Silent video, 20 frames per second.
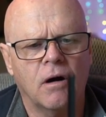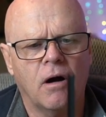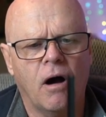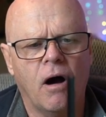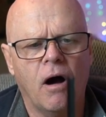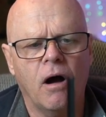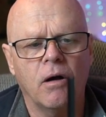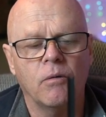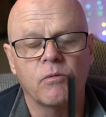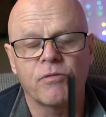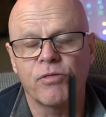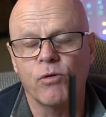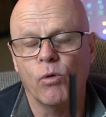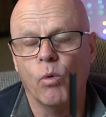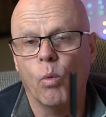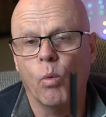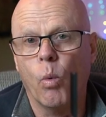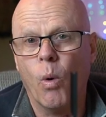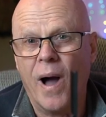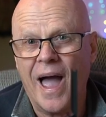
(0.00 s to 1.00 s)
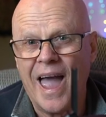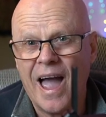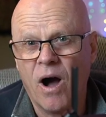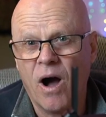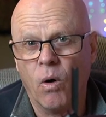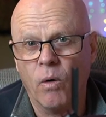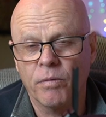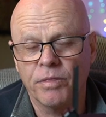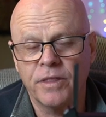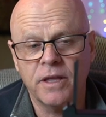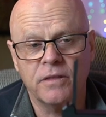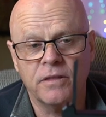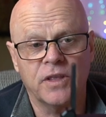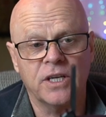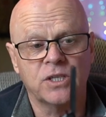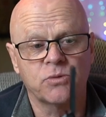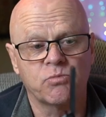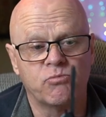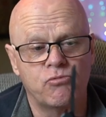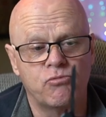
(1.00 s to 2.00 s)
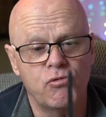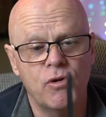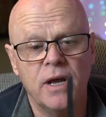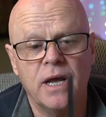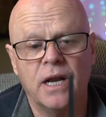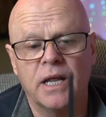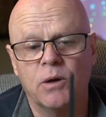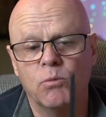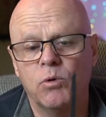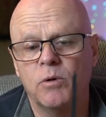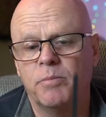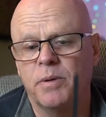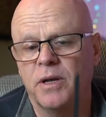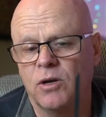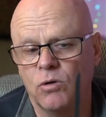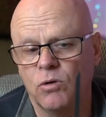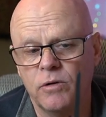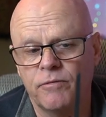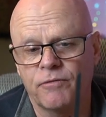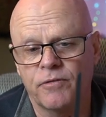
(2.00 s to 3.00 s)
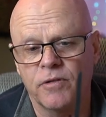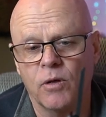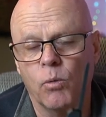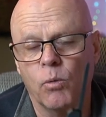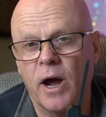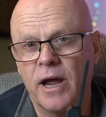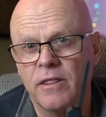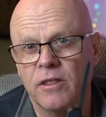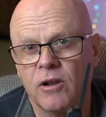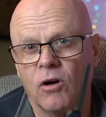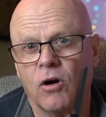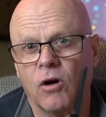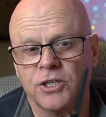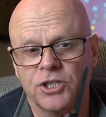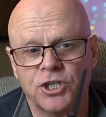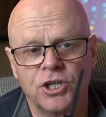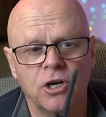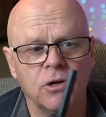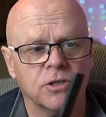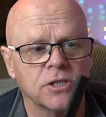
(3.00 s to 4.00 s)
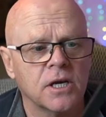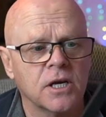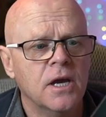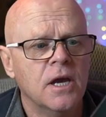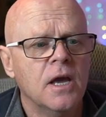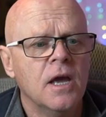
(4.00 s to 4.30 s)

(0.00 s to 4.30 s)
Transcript: I thought, wow, th this really would be good for the way that I shoot.